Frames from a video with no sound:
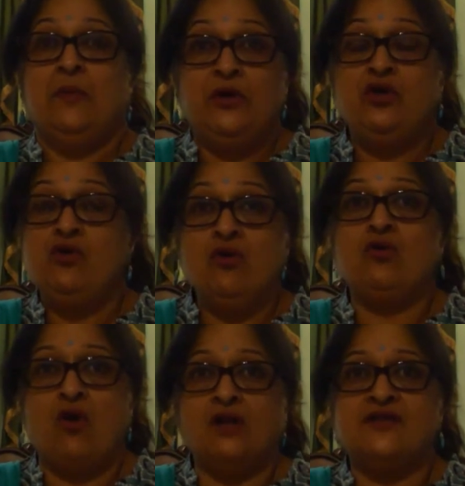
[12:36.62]
But you
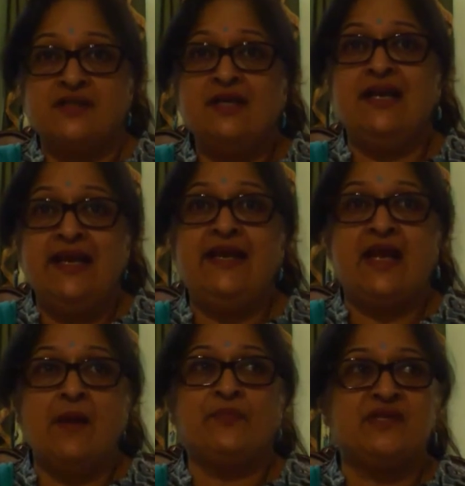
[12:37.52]
don't constantly
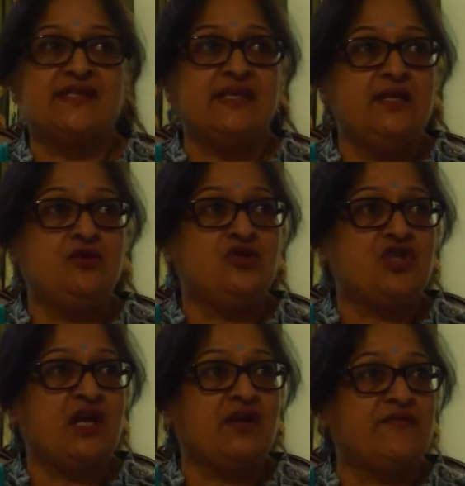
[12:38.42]
dig up the seed to
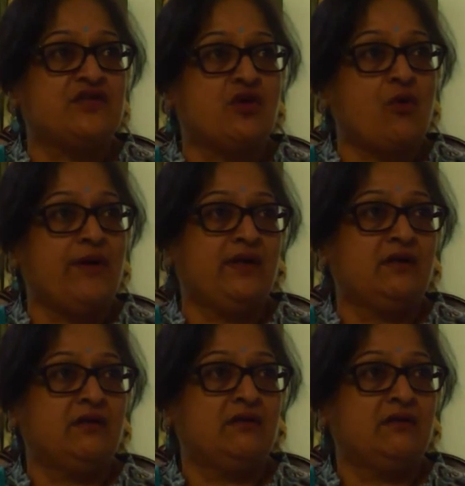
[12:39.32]
check if it's growing.